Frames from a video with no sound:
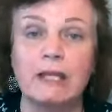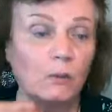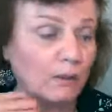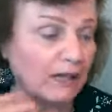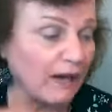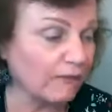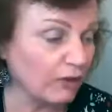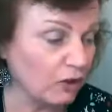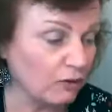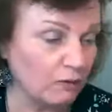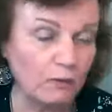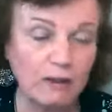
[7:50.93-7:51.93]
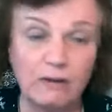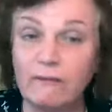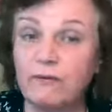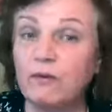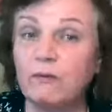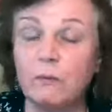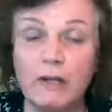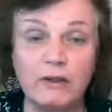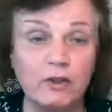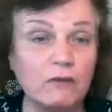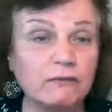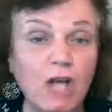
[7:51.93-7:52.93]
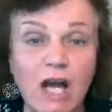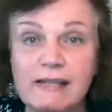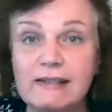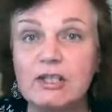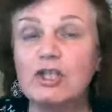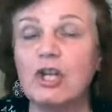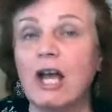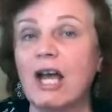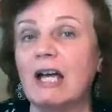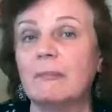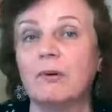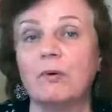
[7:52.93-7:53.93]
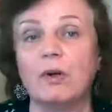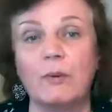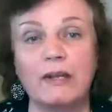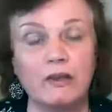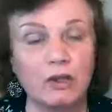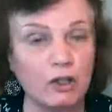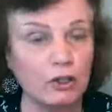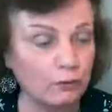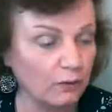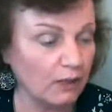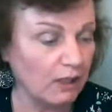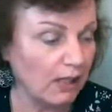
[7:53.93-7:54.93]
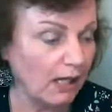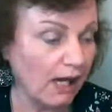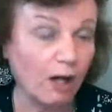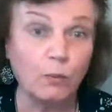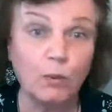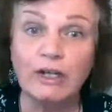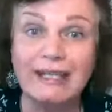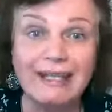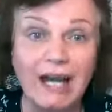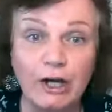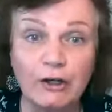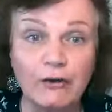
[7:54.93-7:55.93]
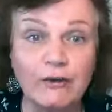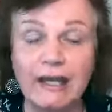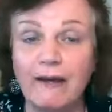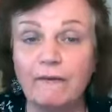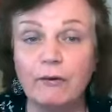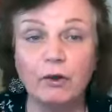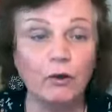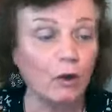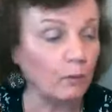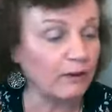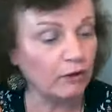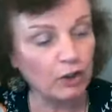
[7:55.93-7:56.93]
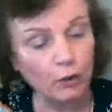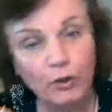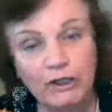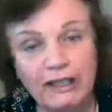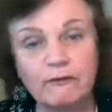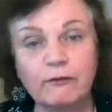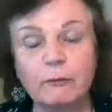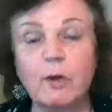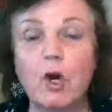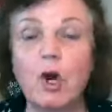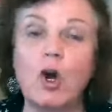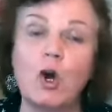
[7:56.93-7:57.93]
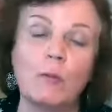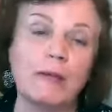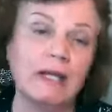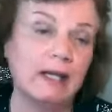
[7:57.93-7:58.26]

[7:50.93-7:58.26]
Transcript: whether you've lost a job or whether you are working harder than ever or whether you're working from home,